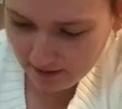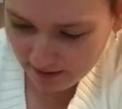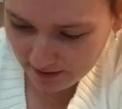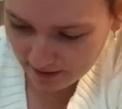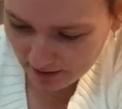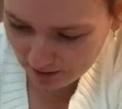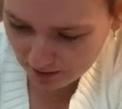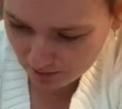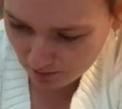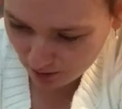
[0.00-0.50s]
And
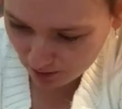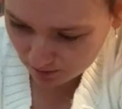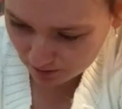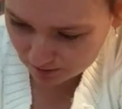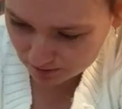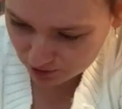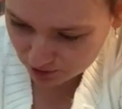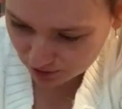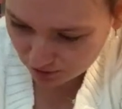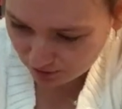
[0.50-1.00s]
now the moment
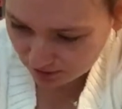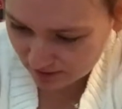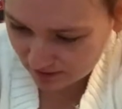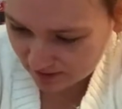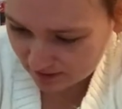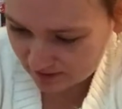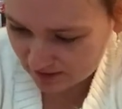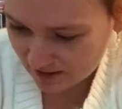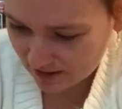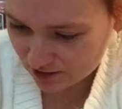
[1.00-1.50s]
of truth.
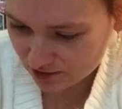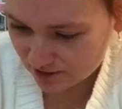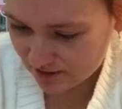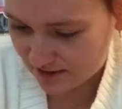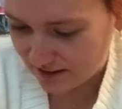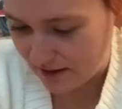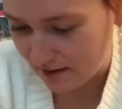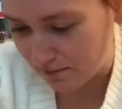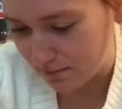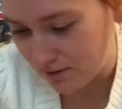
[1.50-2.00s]
Let's actually
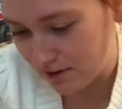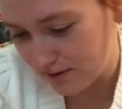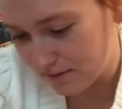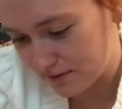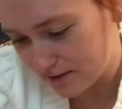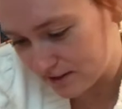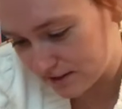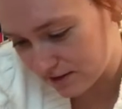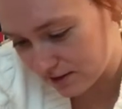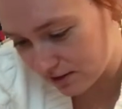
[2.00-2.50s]
get rid of
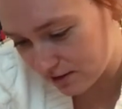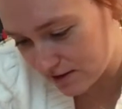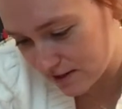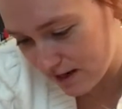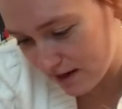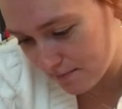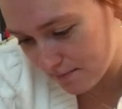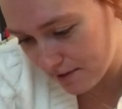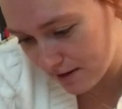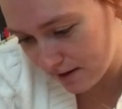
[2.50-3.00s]
this little
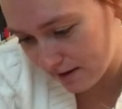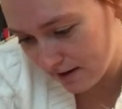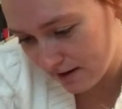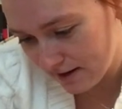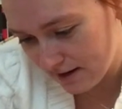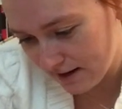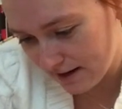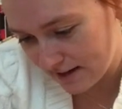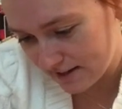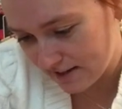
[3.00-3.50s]
tape here
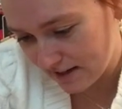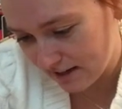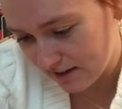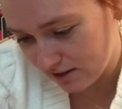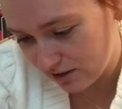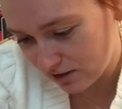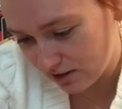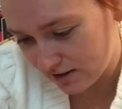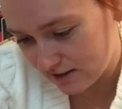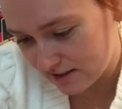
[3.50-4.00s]
and take a
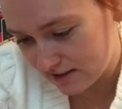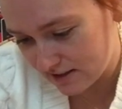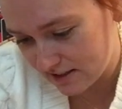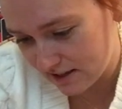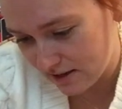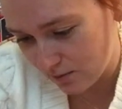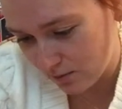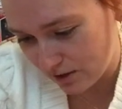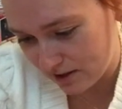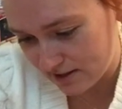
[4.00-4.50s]
look to
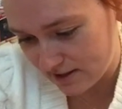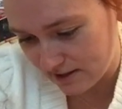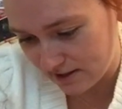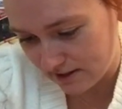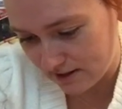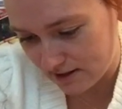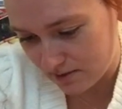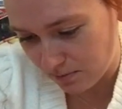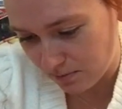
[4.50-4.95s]
see what is in this